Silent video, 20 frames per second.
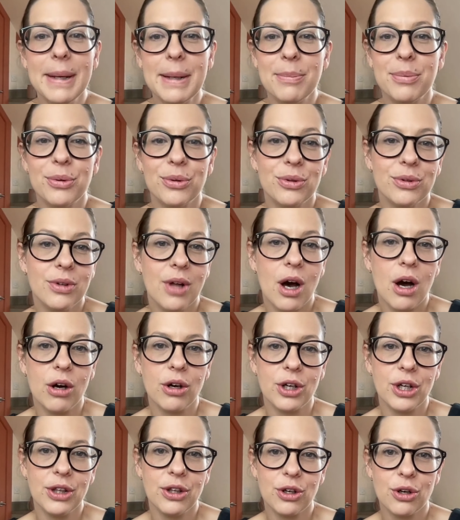people
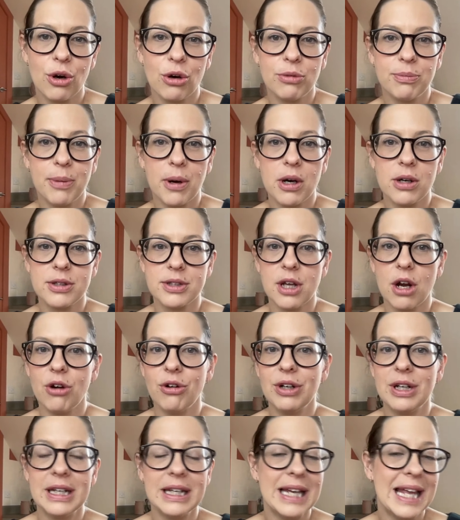argue that gold bars
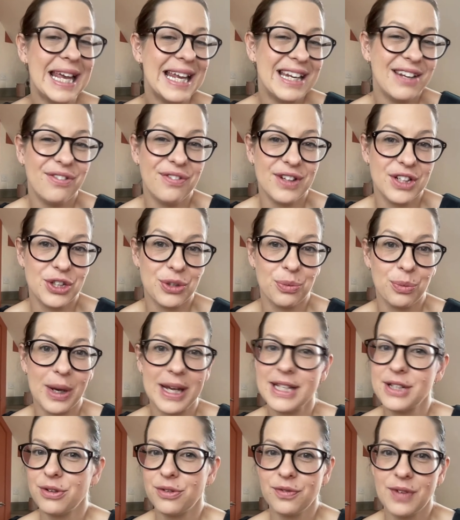are an inefficient
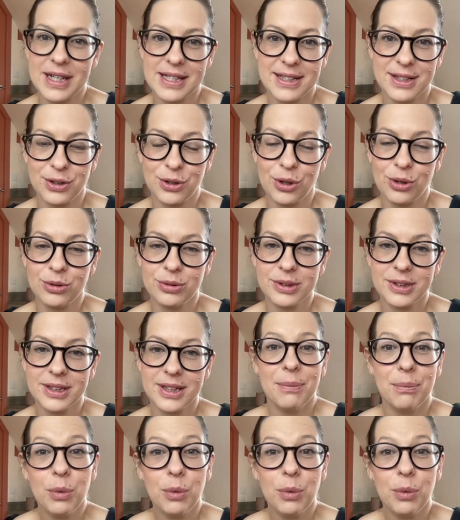way to invest in gold.